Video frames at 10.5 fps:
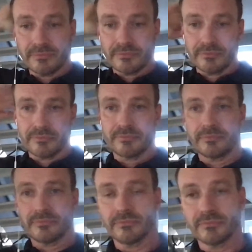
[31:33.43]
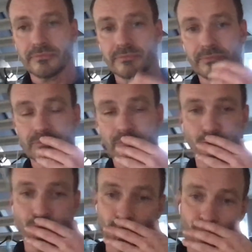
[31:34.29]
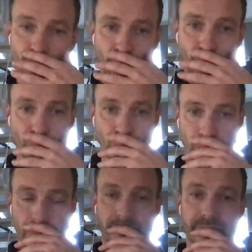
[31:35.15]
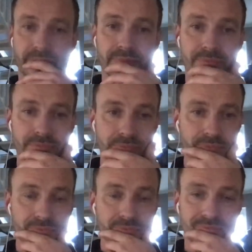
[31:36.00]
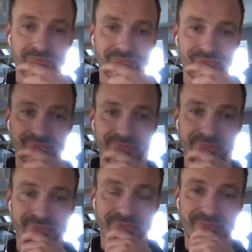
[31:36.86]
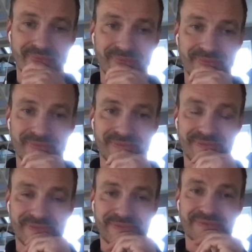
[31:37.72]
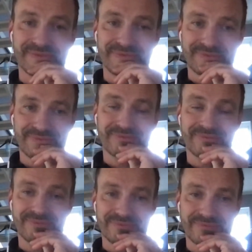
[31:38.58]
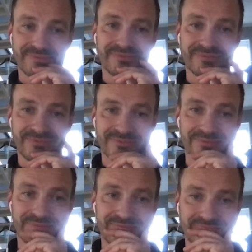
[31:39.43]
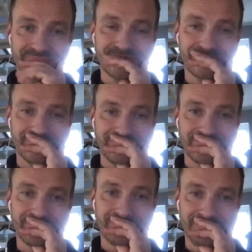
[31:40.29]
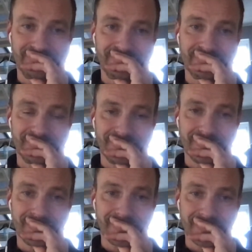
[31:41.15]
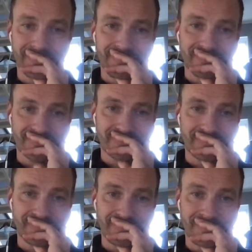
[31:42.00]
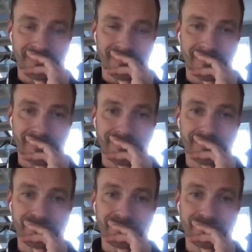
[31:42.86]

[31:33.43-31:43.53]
for example, over-engineering or under-engineering in this sense, is it? It's probably possible. For